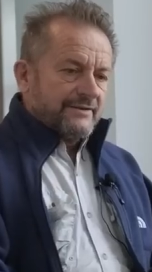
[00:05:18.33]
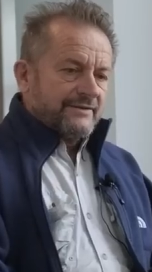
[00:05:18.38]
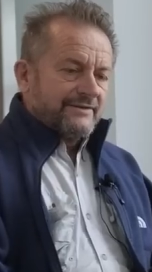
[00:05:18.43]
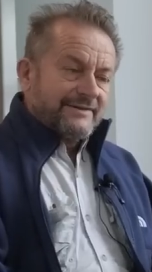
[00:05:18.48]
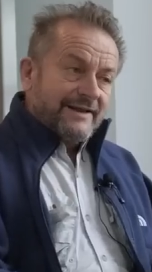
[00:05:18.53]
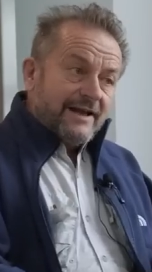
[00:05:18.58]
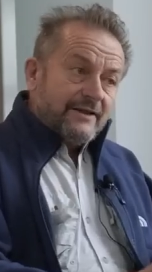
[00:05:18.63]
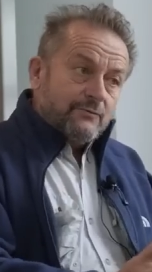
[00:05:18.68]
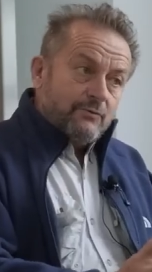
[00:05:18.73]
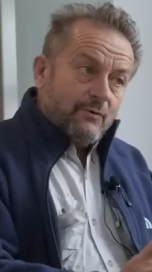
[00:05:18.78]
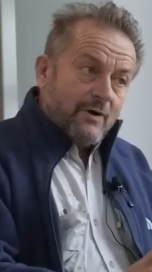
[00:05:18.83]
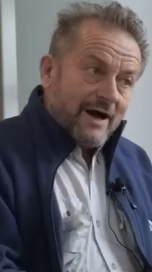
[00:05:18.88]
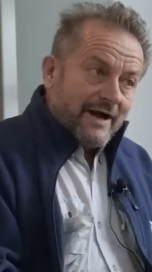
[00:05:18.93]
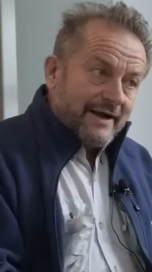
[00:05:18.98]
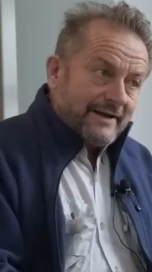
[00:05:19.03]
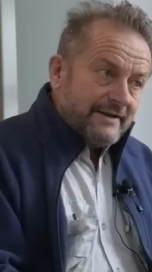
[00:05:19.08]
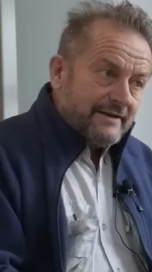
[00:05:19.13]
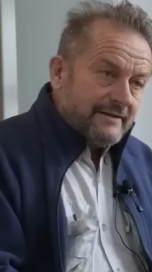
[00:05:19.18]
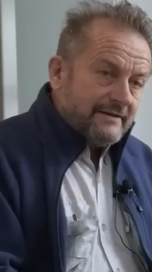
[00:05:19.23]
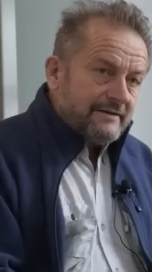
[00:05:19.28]
That's
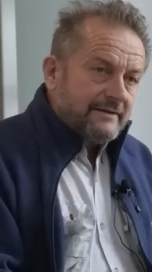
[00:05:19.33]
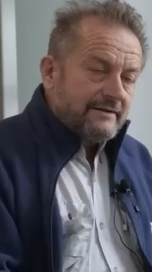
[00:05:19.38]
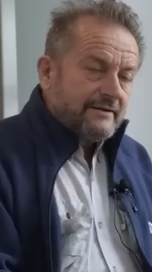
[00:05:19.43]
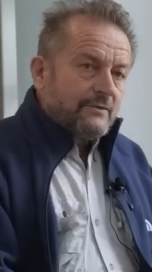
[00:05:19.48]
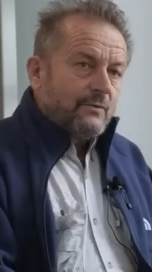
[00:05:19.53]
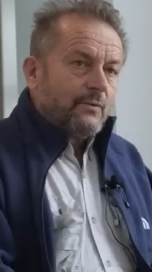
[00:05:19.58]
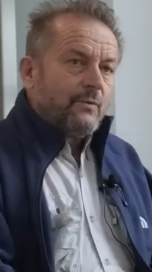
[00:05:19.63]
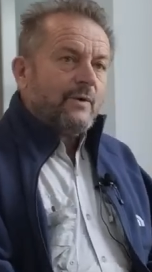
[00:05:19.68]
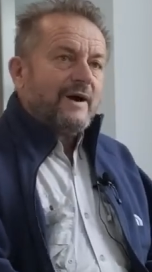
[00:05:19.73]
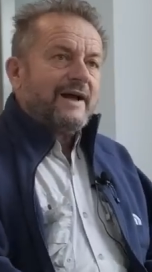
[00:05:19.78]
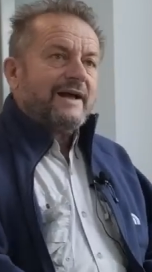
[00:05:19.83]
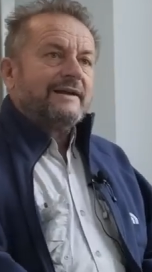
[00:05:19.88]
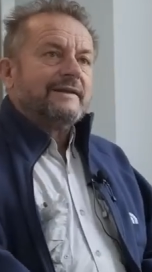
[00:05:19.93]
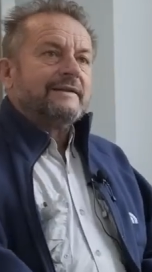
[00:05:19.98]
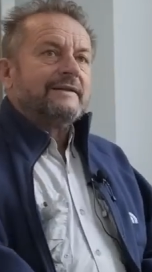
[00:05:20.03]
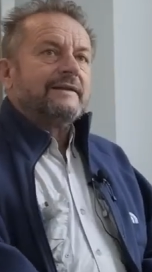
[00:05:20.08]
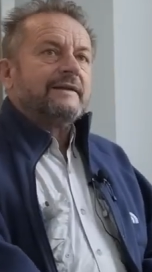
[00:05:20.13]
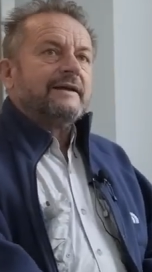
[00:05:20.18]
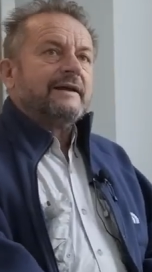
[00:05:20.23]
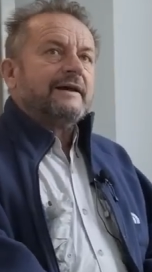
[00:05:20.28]
why
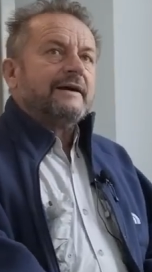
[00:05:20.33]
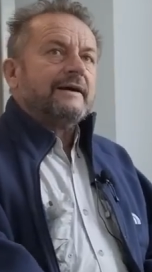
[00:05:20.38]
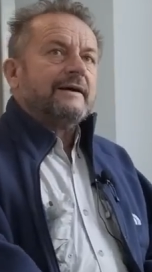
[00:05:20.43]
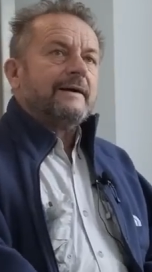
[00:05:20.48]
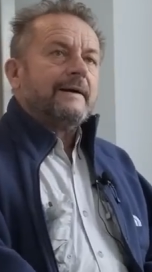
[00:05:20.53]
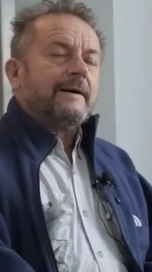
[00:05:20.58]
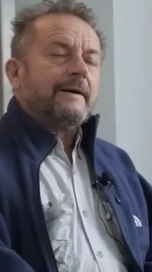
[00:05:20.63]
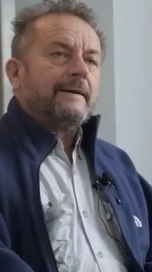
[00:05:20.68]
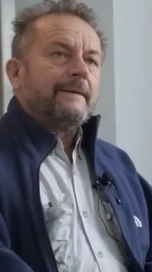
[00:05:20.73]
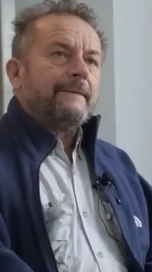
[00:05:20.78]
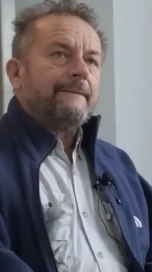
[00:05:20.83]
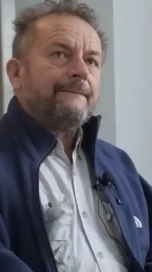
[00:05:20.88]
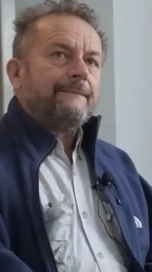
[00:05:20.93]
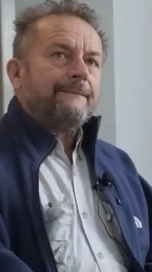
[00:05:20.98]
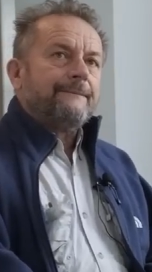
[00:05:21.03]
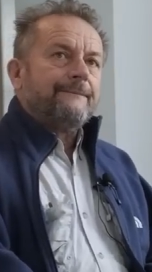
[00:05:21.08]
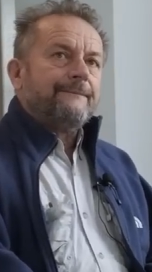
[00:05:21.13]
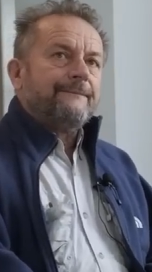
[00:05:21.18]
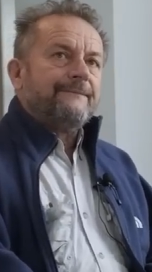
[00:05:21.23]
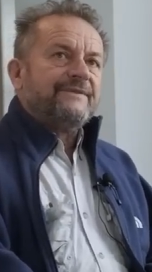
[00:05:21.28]
when the
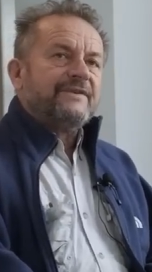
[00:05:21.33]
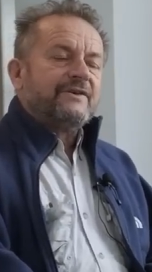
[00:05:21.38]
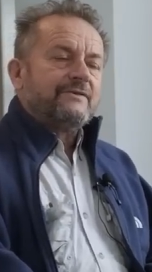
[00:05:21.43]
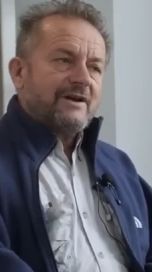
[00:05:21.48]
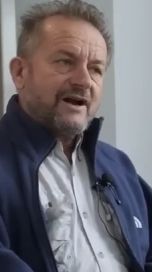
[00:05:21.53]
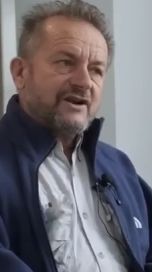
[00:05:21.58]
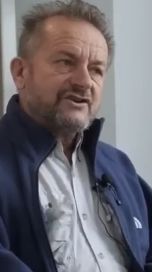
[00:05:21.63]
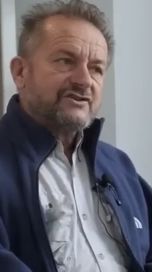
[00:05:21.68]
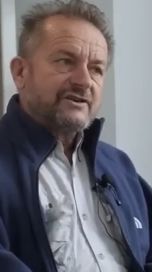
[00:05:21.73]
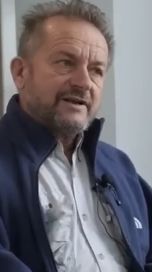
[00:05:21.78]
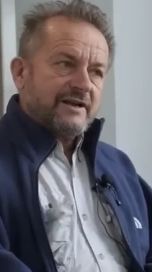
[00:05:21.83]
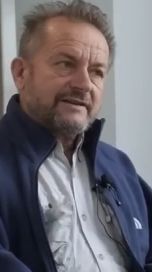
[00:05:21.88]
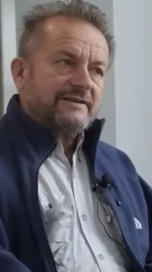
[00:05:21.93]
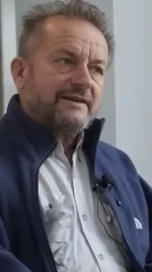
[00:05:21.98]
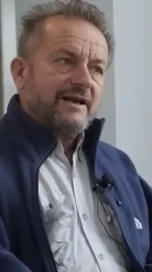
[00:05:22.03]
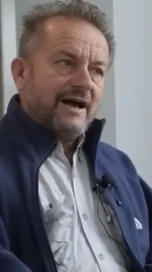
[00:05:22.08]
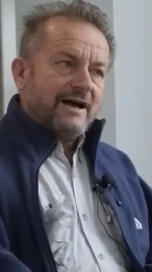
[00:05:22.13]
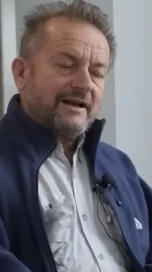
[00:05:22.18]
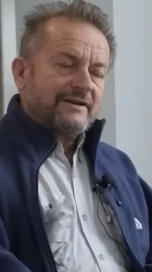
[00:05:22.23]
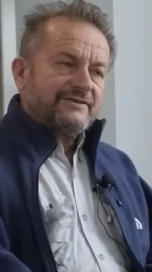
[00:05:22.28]
Russian
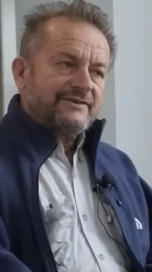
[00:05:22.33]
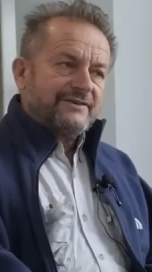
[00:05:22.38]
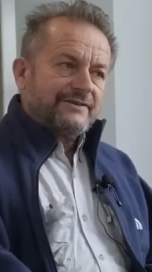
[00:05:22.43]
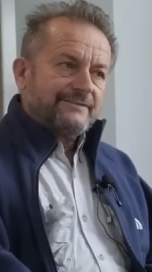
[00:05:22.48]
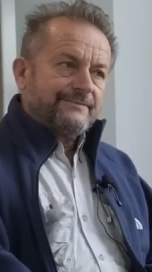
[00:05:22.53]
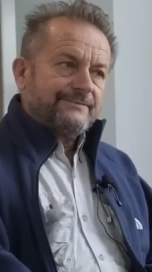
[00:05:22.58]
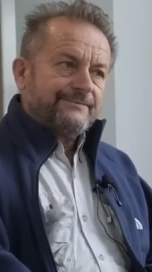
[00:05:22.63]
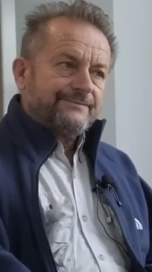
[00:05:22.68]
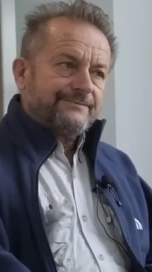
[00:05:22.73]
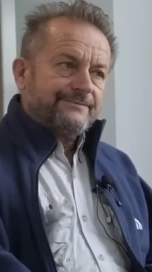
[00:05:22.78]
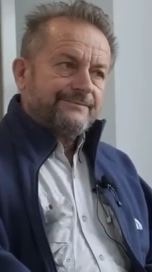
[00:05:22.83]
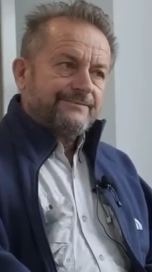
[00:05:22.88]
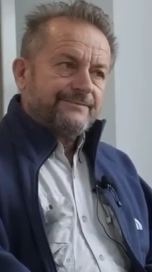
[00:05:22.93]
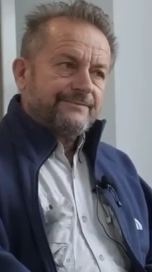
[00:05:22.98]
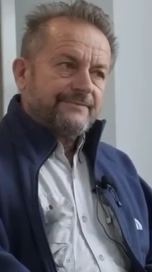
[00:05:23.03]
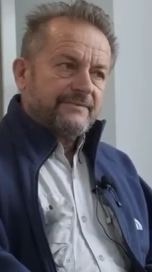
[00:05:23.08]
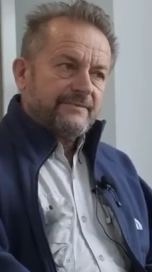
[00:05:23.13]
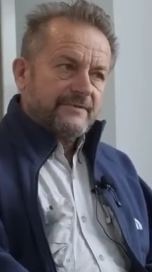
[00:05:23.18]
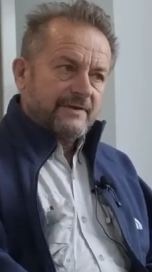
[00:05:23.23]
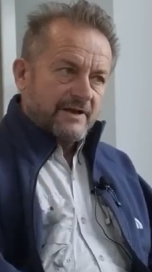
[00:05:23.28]
attacked,
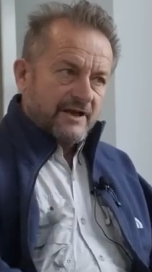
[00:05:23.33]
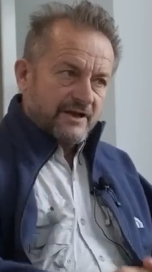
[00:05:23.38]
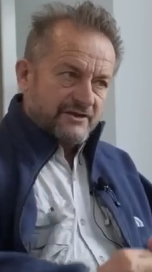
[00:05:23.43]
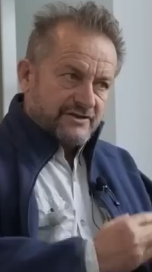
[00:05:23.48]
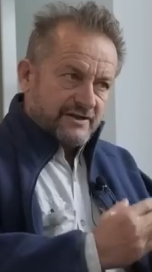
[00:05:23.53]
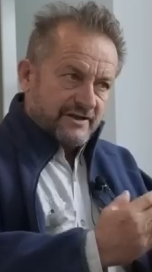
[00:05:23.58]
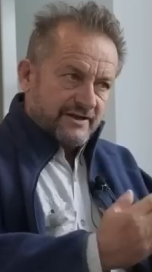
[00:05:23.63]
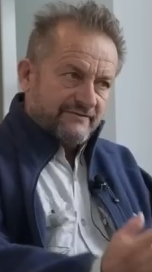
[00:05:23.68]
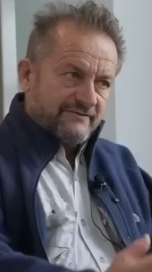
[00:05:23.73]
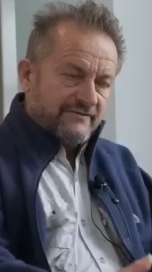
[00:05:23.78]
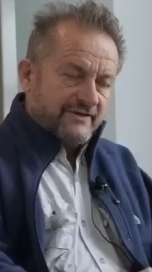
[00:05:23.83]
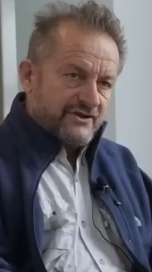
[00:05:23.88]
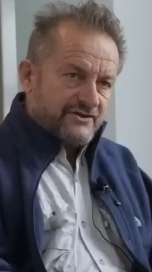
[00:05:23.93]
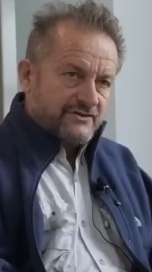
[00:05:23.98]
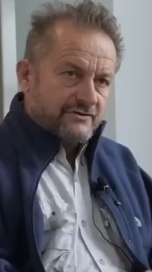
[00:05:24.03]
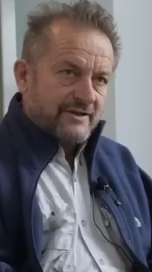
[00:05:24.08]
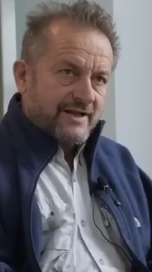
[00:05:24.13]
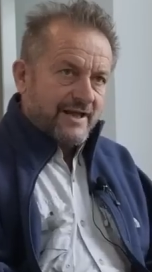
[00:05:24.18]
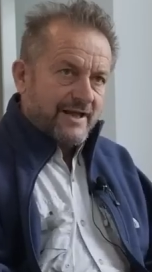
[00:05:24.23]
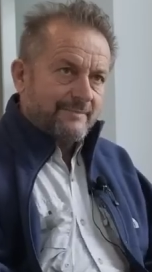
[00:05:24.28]
the Russian
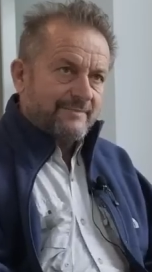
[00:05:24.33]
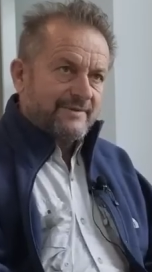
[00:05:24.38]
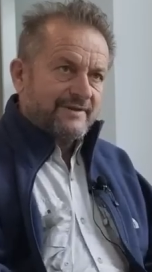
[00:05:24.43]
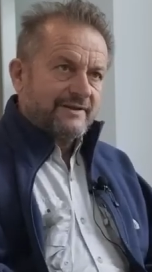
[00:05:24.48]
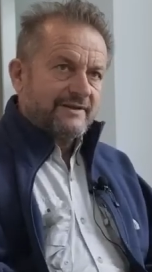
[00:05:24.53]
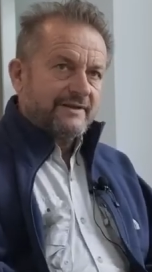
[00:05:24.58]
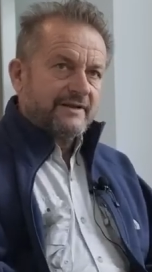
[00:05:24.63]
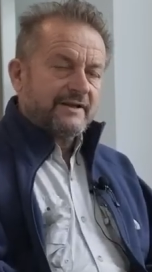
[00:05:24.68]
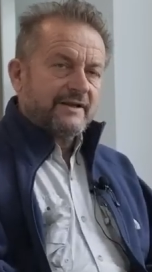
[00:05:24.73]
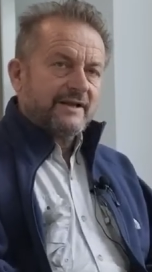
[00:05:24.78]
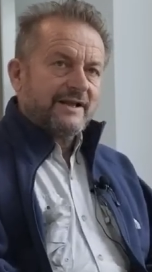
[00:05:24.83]
invasion happened,